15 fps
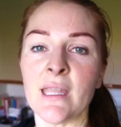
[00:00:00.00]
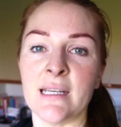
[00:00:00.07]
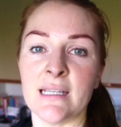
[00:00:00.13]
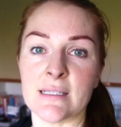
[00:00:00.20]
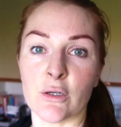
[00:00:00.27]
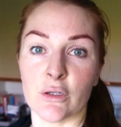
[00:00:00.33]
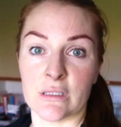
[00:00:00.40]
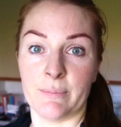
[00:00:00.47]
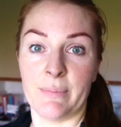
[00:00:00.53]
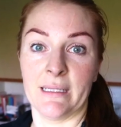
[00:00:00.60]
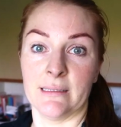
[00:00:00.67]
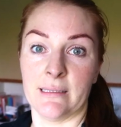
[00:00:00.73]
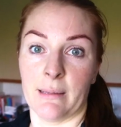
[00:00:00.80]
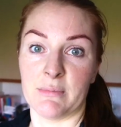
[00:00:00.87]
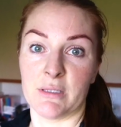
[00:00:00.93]
he's got to
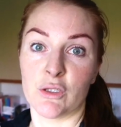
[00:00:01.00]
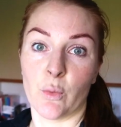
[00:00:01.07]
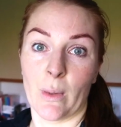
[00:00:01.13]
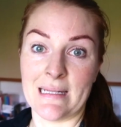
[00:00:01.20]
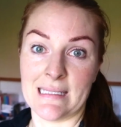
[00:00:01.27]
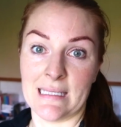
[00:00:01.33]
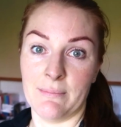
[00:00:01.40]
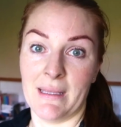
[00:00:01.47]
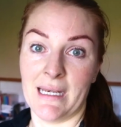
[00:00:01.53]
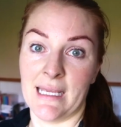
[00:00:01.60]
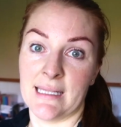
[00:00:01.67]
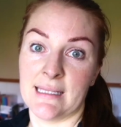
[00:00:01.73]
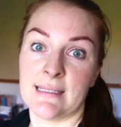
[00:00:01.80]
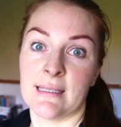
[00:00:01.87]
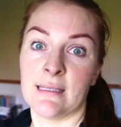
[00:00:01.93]
build up to 20
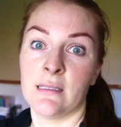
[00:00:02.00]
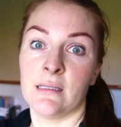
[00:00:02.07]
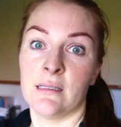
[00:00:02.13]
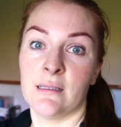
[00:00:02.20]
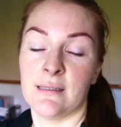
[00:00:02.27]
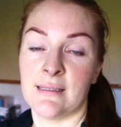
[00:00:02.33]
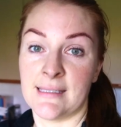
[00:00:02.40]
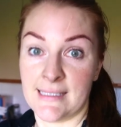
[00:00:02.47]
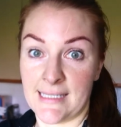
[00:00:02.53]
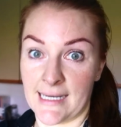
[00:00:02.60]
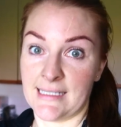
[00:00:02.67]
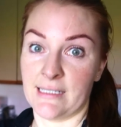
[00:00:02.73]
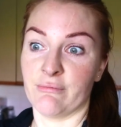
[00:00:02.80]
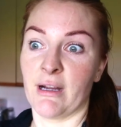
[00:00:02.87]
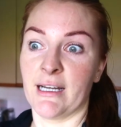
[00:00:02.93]
minutes
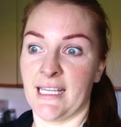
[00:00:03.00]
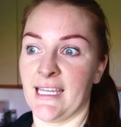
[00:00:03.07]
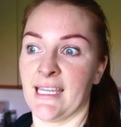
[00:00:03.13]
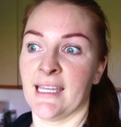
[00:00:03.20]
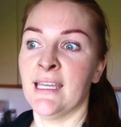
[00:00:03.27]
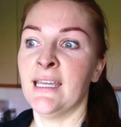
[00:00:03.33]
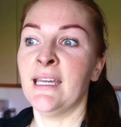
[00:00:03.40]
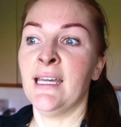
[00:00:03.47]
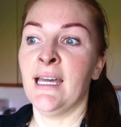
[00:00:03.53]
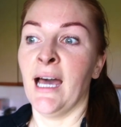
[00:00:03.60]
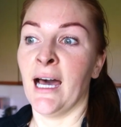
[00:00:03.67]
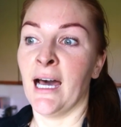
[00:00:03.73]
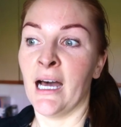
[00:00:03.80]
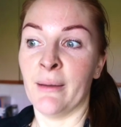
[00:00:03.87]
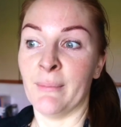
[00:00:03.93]
steady running.
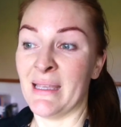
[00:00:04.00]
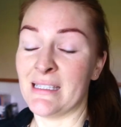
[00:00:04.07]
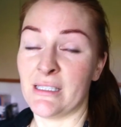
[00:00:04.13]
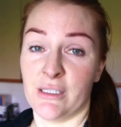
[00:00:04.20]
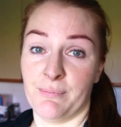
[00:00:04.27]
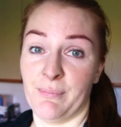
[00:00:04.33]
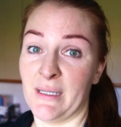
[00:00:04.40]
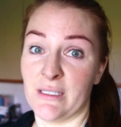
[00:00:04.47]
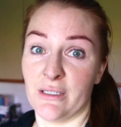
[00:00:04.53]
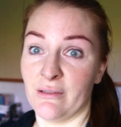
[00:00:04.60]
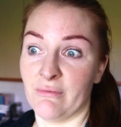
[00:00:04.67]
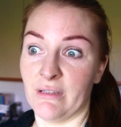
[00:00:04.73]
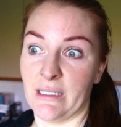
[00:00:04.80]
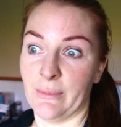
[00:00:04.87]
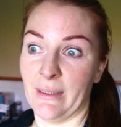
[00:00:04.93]
He's been
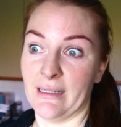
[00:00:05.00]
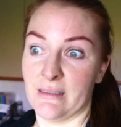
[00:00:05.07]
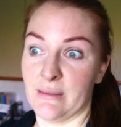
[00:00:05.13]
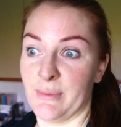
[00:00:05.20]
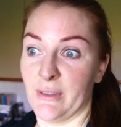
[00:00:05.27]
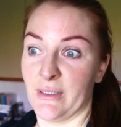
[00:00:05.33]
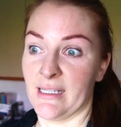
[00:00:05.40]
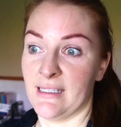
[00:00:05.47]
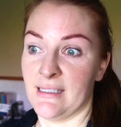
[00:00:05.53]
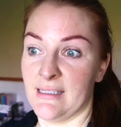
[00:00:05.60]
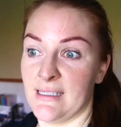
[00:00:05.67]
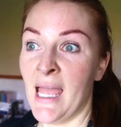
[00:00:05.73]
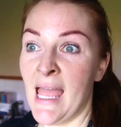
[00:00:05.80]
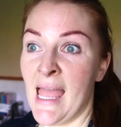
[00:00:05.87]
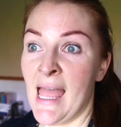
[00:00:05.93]
doing really well, to be
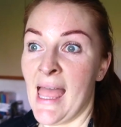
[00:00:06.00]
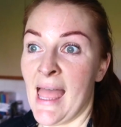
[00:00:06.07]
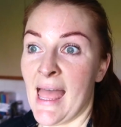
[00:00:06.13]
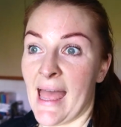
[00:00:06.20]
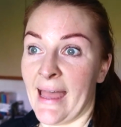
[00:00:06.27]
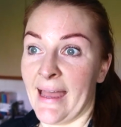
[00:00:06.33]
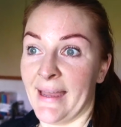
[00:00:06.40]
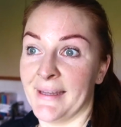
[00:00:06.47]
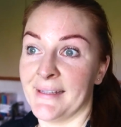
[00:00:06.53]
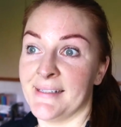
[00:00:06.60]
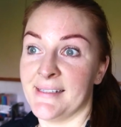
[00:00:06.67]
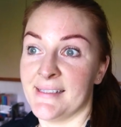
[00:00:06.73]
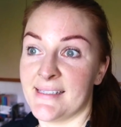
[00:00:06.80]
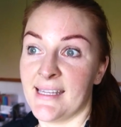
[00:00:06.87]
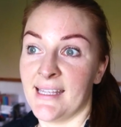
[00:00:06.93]
honest.
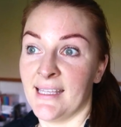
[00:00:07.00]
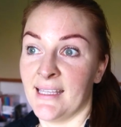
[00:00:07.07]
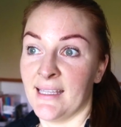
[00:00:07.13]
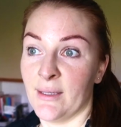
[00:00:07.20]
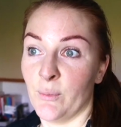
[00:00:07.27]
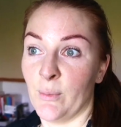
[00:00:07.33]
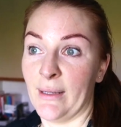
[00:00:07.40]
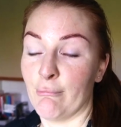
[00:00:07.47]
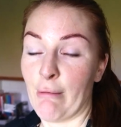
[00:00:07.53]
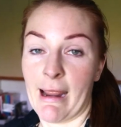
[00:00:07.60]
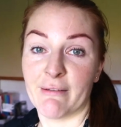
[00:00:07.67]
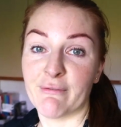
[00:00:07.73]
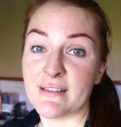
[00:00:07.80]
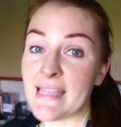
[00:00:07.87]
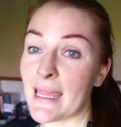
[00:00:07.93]
And we
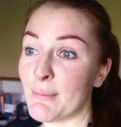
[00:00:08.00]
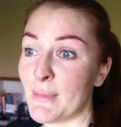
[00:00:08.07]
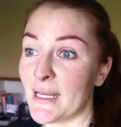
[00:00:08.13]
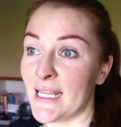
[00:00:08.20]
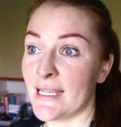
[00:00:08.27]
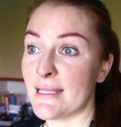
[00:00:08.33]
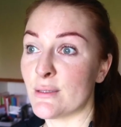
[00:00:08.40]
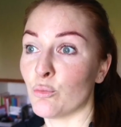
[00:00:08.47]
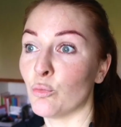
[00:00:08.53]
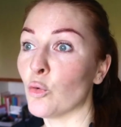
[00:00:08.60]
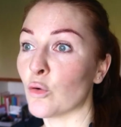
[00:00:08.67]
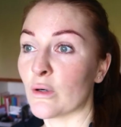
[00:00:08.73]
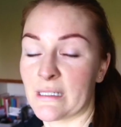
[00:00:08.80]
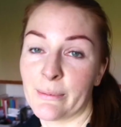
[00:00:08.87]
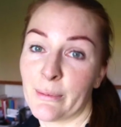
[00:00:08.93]
ran for 10 minutes,
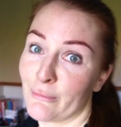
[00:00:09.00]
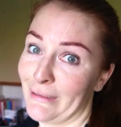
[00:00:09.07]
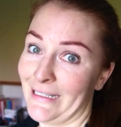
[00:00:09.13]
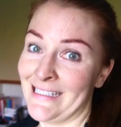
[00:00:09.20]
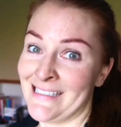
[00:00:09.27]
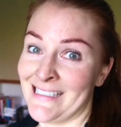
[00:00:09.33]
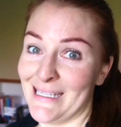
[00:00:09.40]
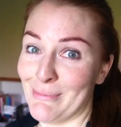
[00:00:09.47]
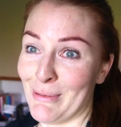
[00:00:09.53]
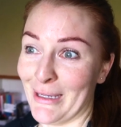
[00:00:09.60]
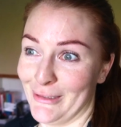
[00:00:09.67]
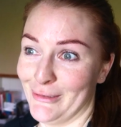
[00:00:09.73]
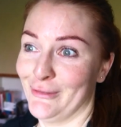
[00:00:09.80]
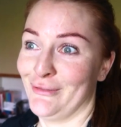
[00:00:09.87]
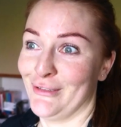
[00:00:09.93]
walked up a really steep
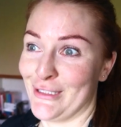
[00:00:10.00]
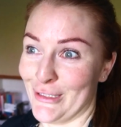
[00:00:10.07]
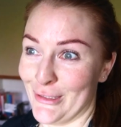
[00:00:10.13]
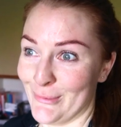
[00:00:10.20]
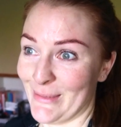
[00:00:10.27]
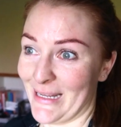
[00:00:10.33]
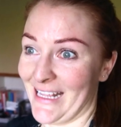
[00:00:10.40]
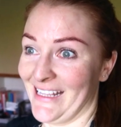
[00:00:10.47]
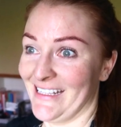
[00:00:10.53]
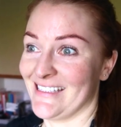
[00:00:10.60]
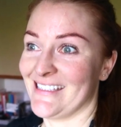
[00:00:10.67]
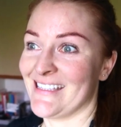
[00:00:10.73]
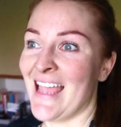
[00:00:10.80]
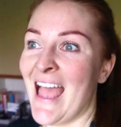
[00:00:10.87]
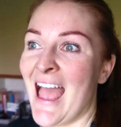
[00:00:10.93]
hill for 2
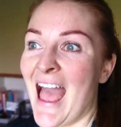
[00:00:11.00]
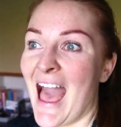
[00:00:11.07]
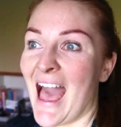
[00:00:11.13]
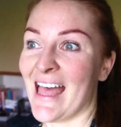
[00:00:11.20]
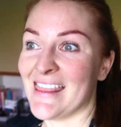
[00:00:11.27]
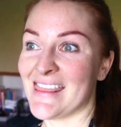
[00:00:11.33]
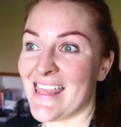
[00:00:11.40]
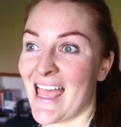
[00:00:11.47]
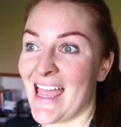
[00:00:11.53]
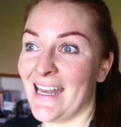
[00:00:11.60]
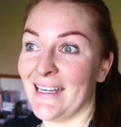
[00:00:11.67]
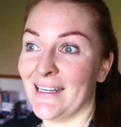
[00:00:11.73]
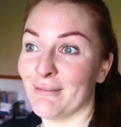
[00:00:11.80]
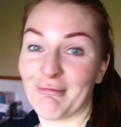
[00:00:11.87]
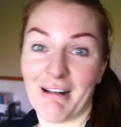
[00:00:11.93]
minutes, and
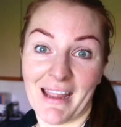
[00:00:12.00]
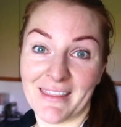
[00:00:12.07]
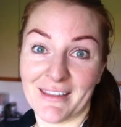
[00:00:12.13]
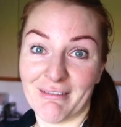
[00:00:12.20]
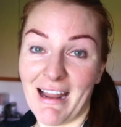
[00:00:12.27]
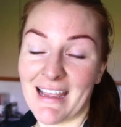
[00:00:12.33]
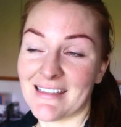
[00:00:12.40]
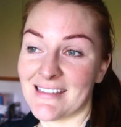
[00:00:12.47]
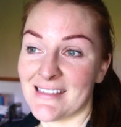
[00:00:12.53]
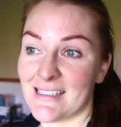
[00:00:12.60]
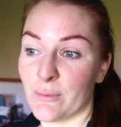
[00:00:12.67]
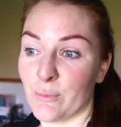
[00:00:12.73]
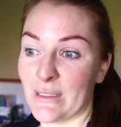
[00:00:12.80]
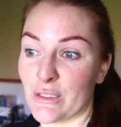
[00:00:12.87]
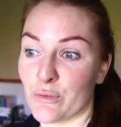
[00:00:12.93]
then ran the rest,
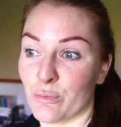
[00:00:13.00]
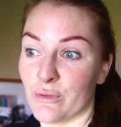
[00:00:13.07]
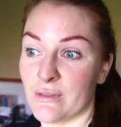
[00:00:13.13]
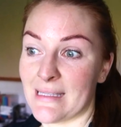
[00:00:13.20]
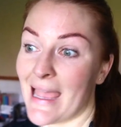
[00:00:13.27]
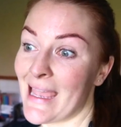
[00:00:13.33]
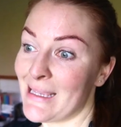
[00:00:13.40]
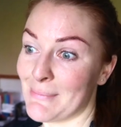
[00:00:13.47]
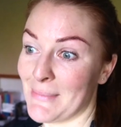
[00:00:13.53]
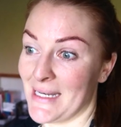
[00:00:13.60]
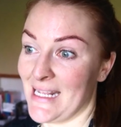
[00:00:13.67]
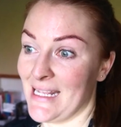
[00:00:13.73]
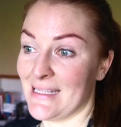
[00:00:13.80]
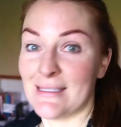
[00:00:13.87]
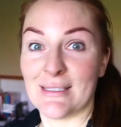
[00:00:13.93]
which was 8
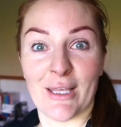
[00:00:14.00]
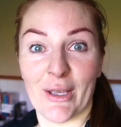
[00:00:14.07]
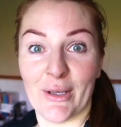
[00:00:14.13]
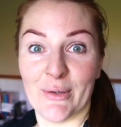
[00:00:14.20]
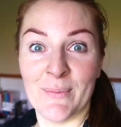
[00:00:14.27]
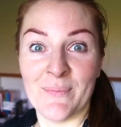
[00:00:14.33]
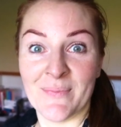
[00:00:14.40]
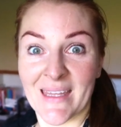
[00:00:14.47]
minutes. So